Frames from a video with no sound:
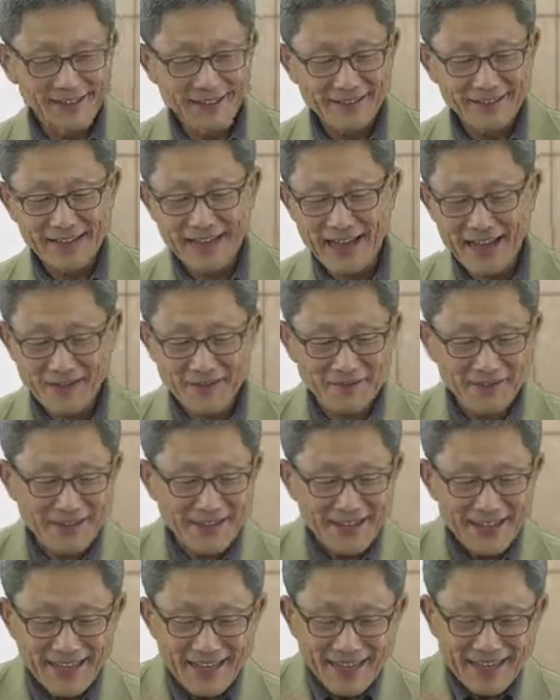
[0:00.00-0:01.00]
Now,
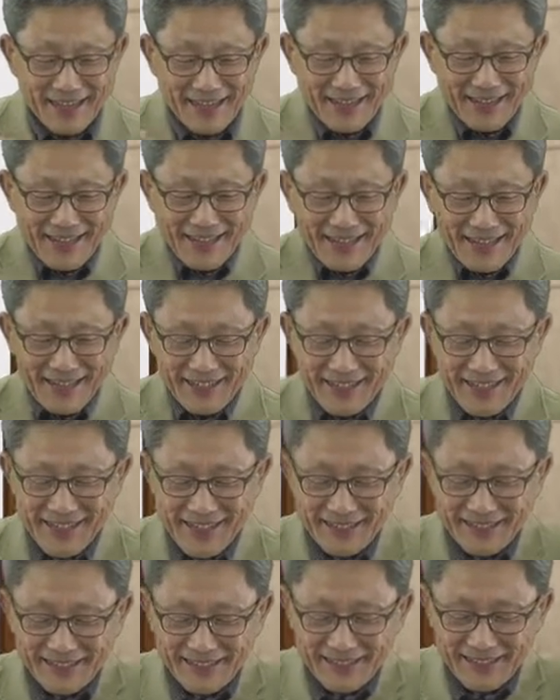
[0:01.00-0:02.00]
here is
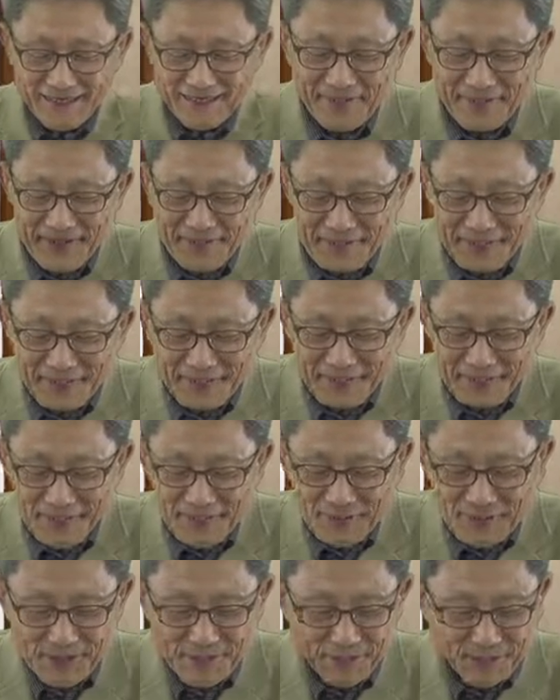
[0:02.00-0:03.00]
a very
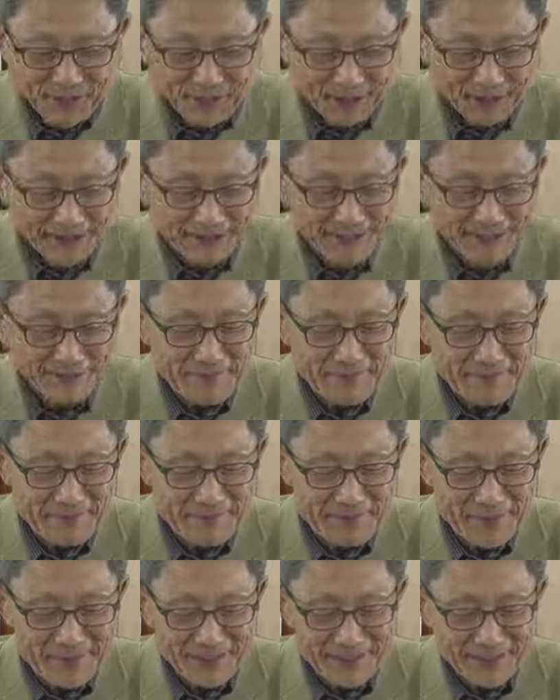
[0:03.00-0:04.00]
amusing point.
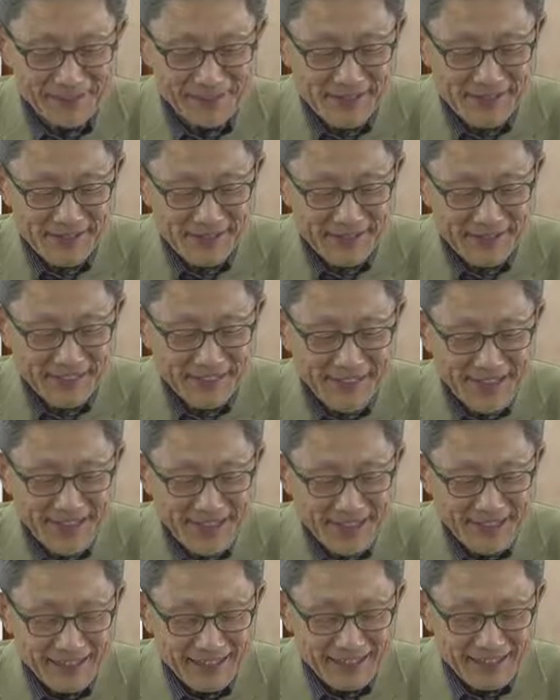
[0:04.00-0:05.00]
You see,
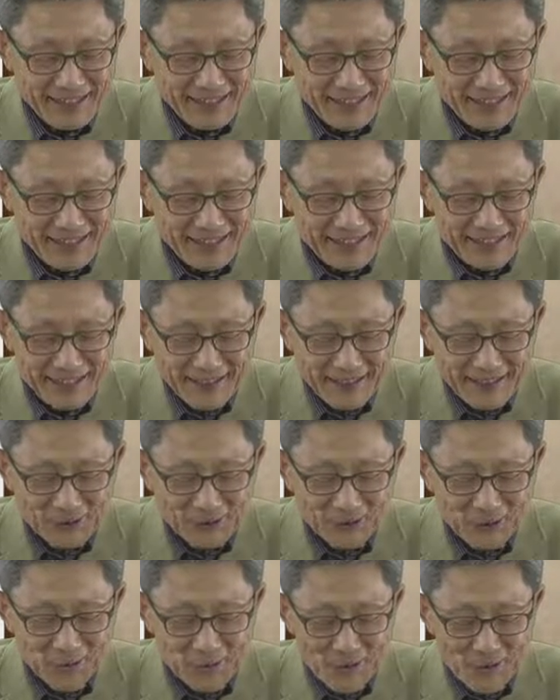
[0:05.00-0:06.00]
here are
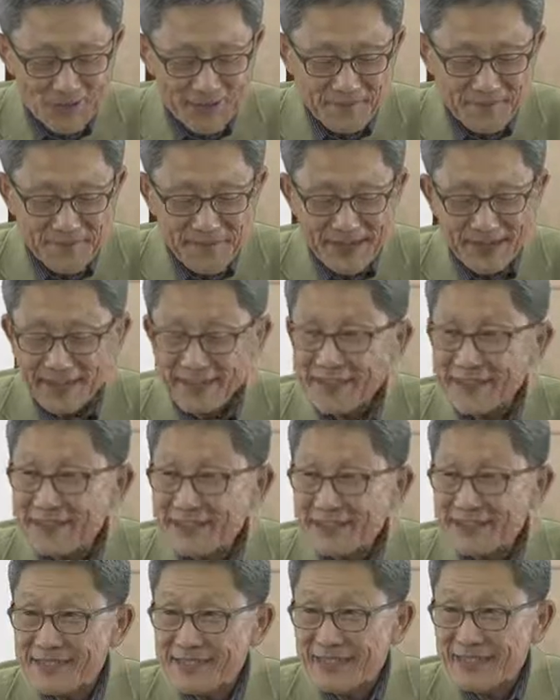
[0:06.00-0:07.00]
2 oxygen
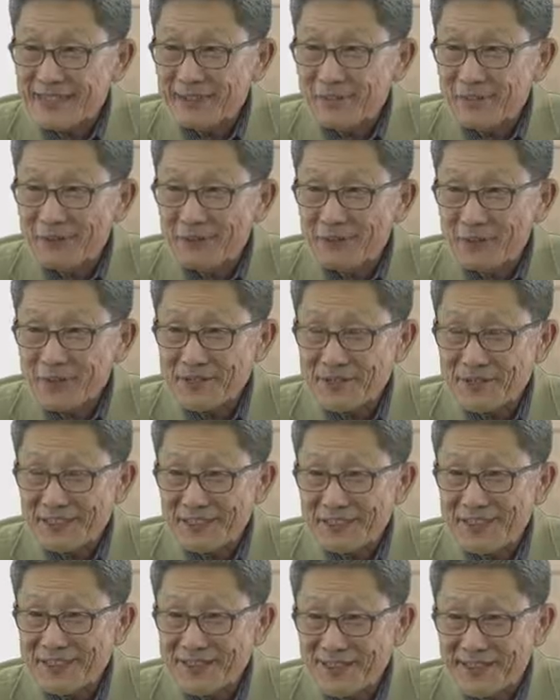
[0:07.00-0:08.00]
vacancies and 1 oxygen
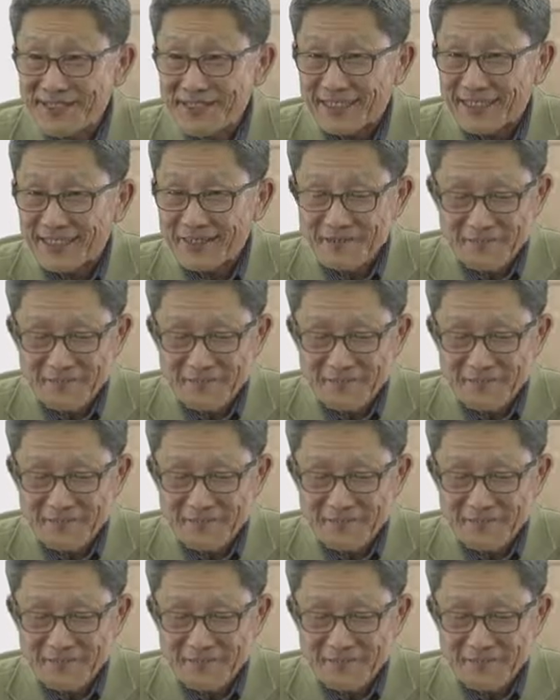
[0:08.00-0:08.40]
interstitial.